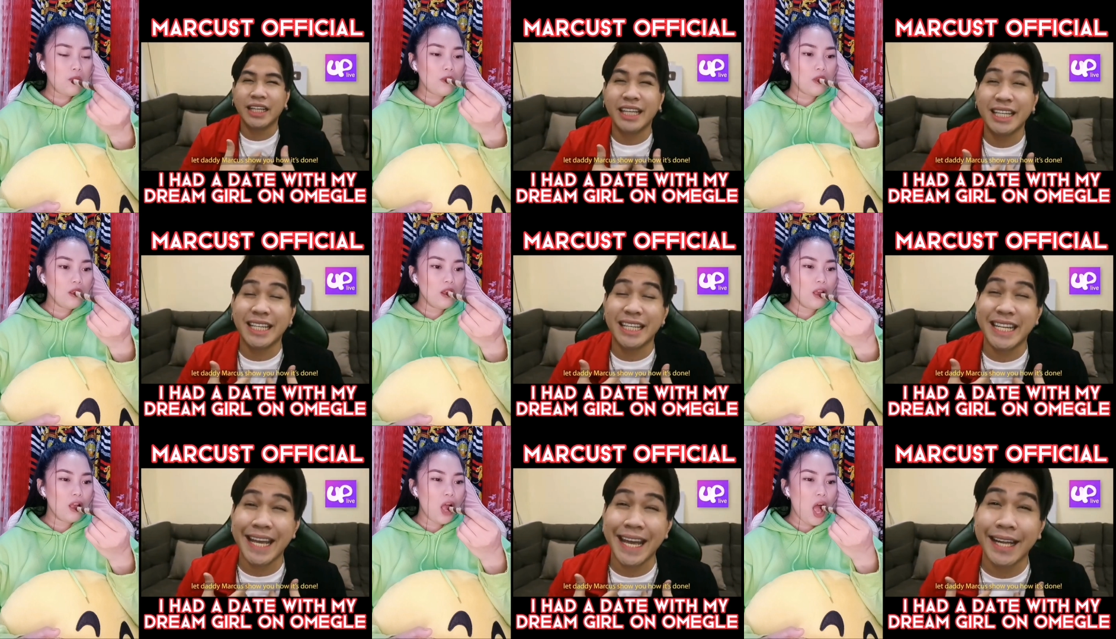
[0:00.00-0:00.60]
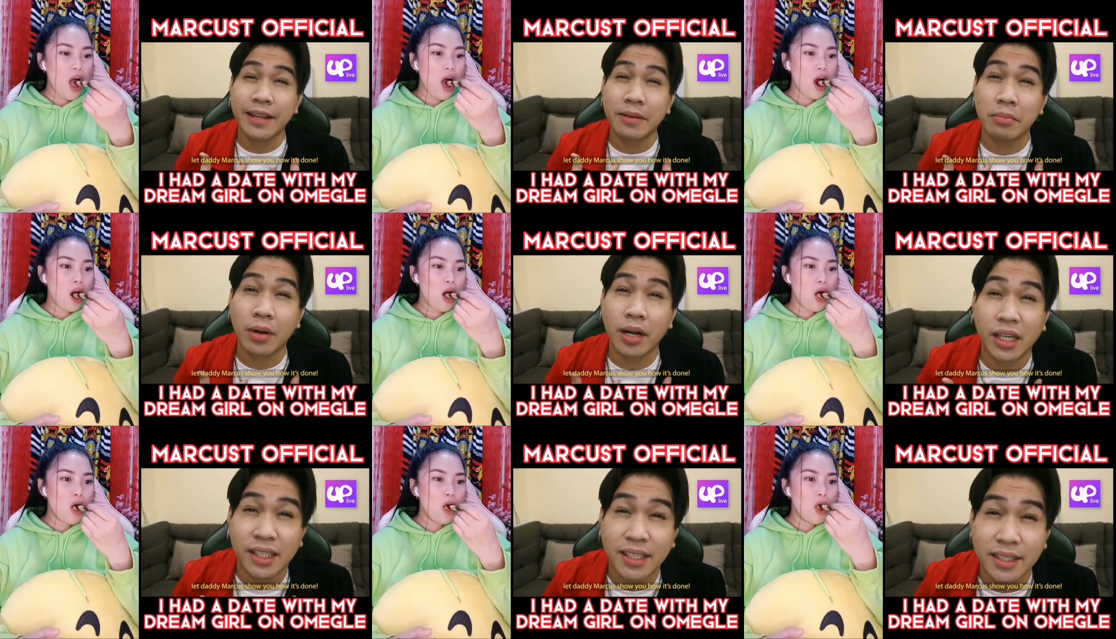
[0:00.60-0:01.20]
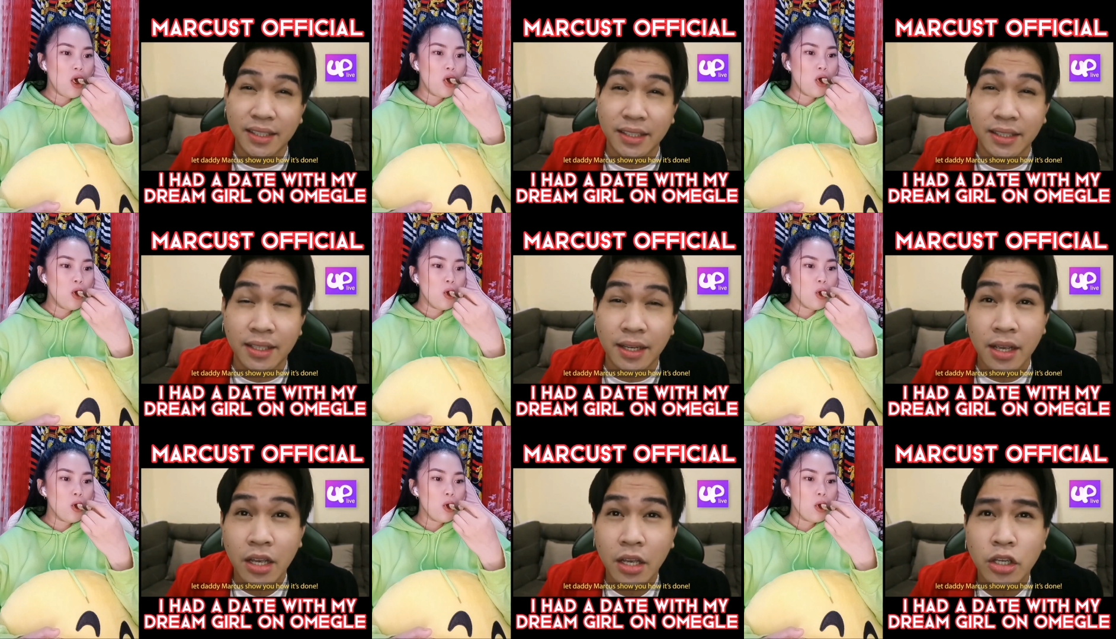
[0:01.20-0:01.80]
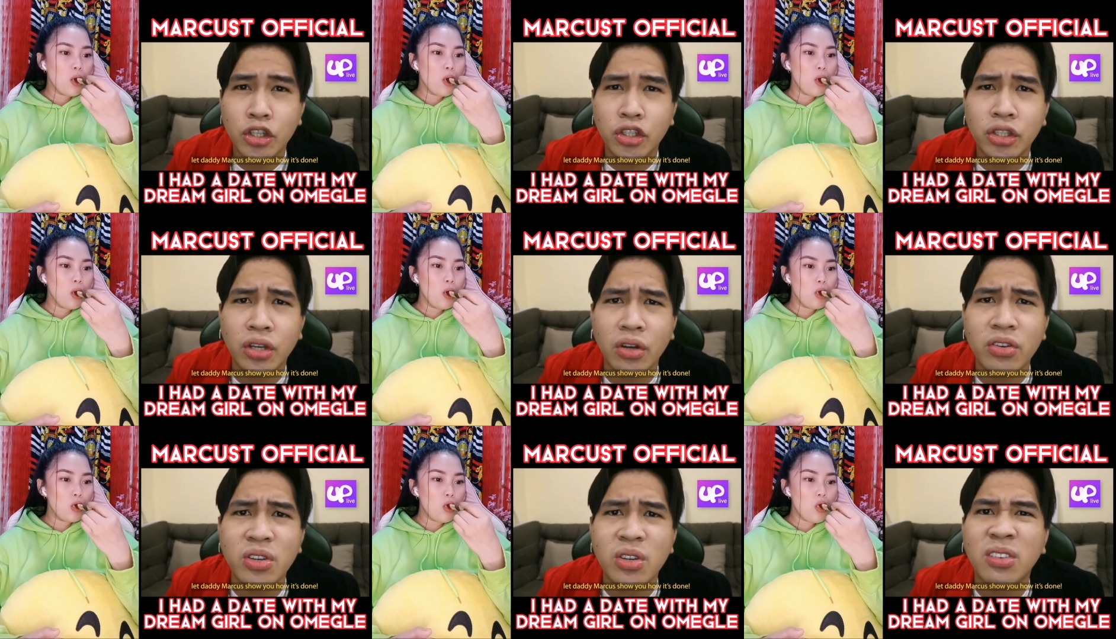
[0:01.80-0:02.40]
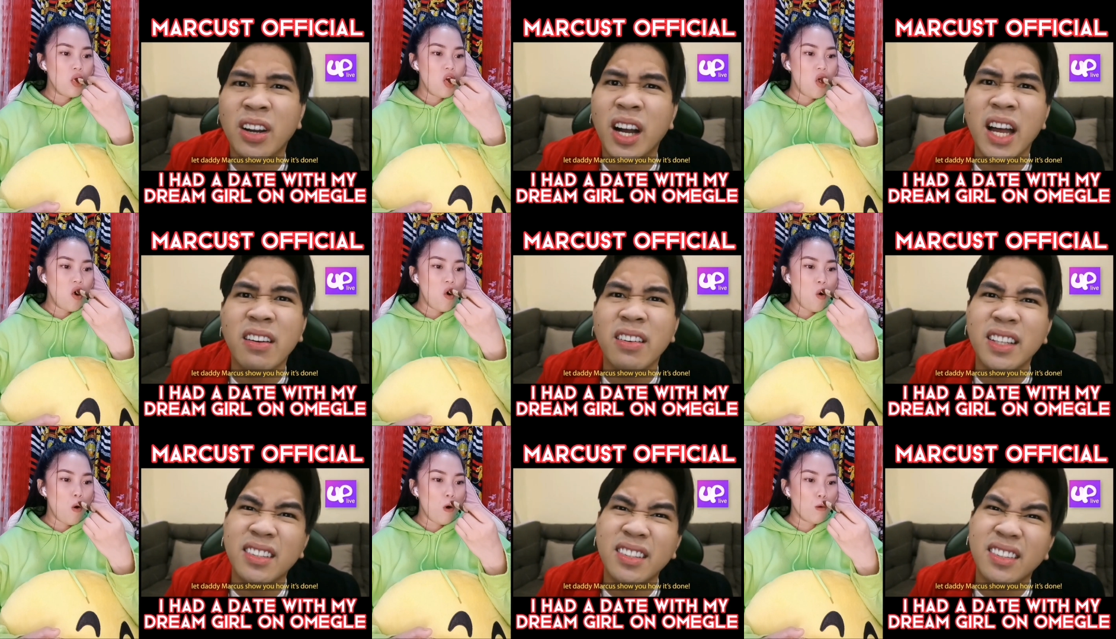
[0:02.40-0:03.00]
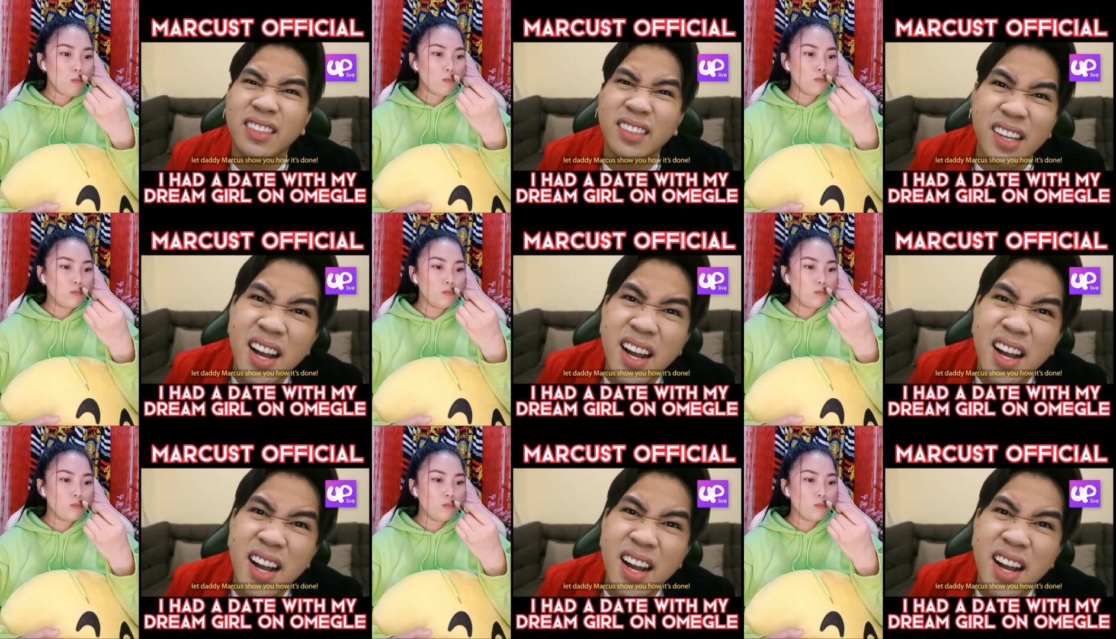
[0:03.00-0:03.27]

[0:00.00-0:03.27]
Speaker 1: Let Daddy Marcus show you how it's